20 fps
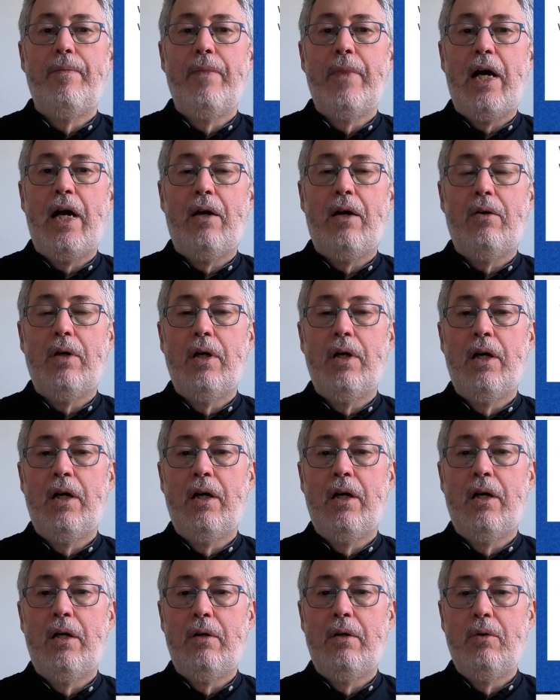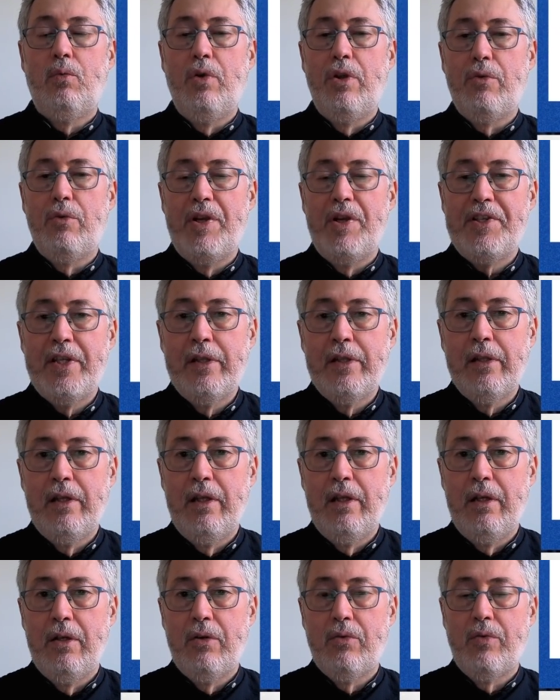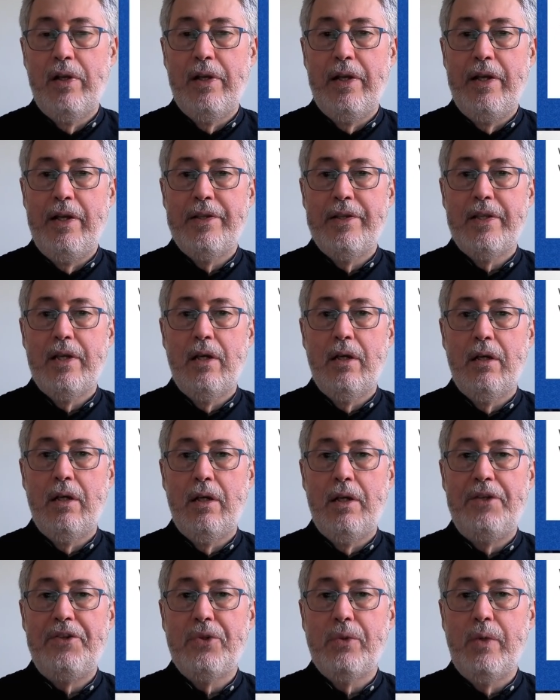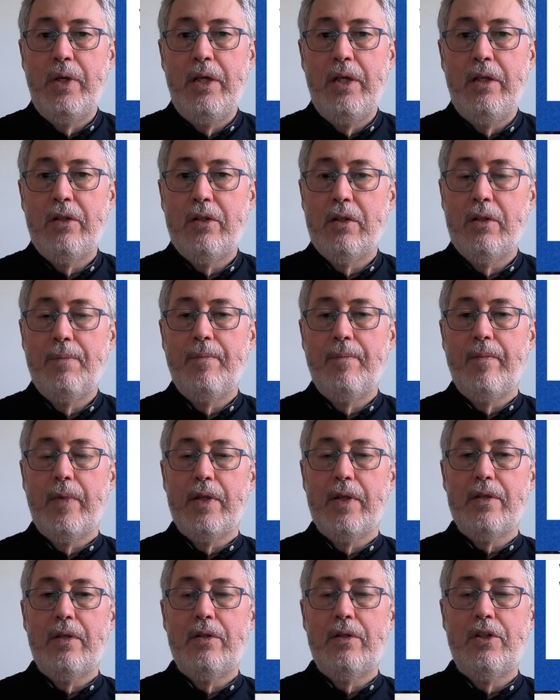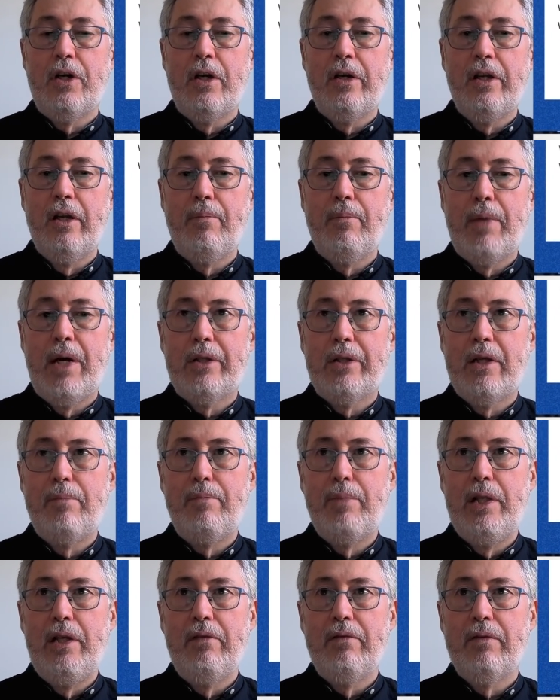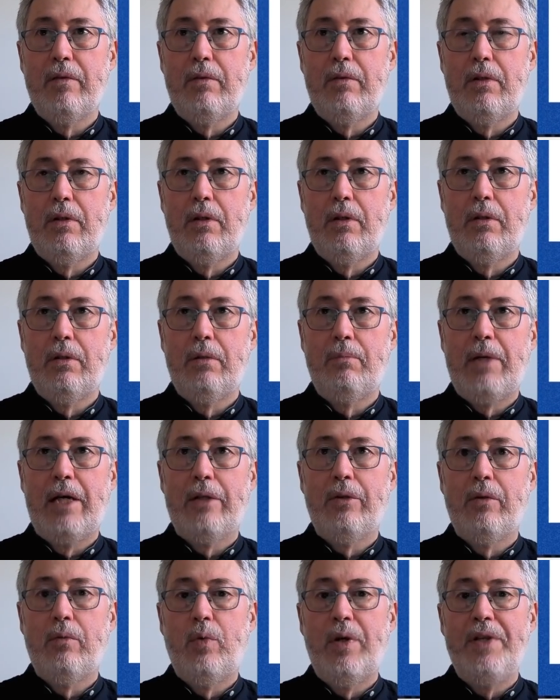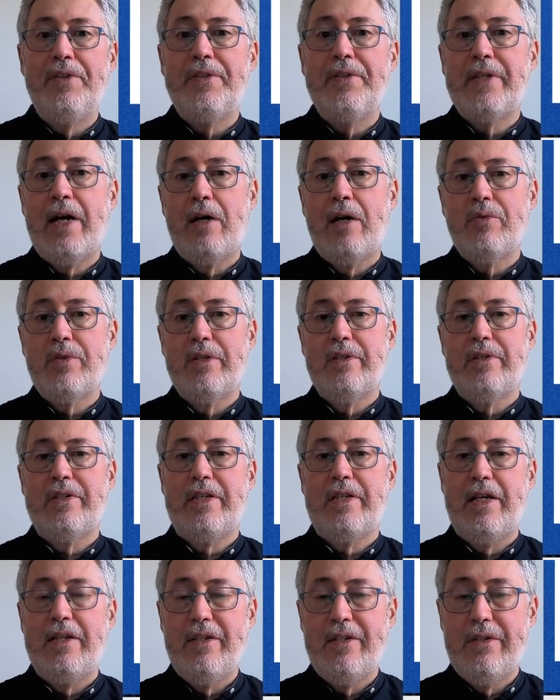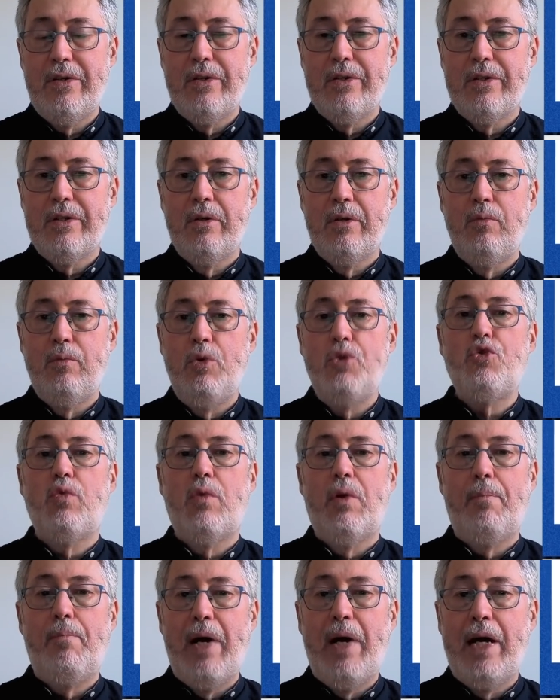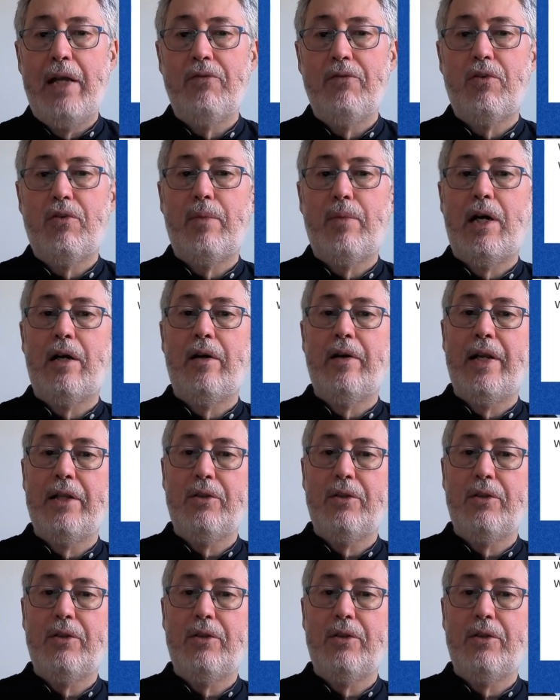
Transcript: Now, we recently released a tweet talking about, I believe, about 1,000 sensors which were banned from our